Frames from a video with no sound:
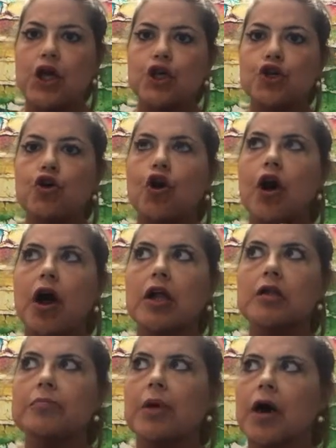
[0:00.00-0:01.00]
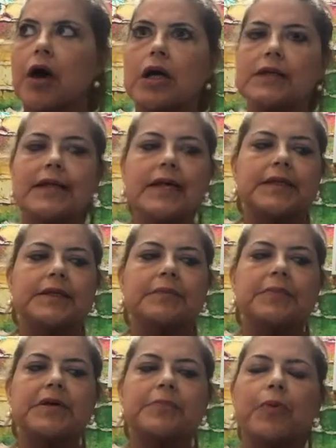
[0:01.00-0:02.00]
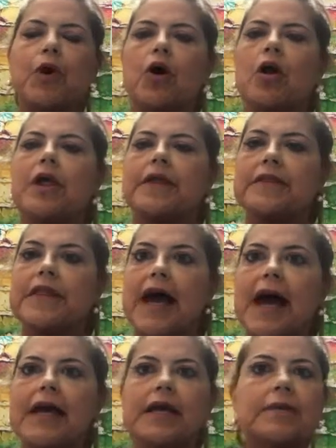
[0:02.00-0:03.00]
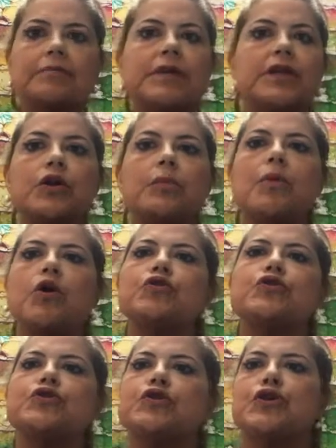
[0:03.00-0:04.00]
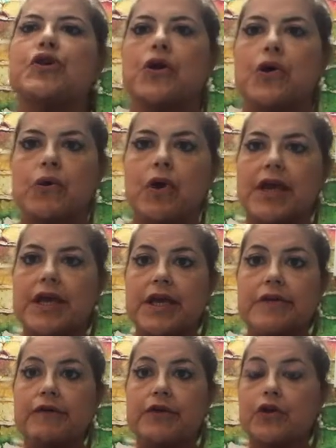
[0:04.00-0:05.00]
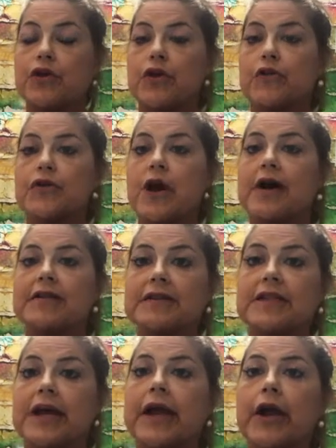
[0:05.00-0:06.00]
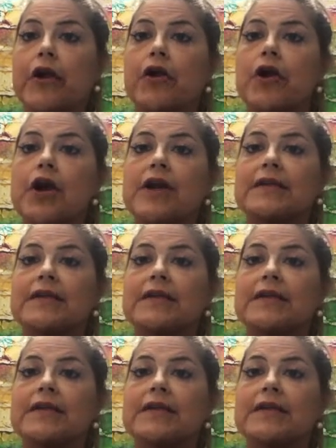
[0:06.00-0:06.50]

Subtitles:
You call upon the people that mean the most to you, even though they're not there.